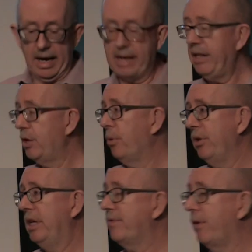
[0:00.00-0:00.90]
Anything you
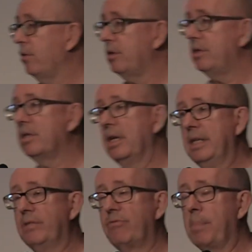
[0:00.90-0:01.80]
put in these folders
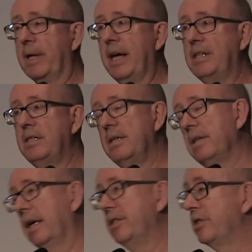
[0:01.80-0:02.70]
is replicated and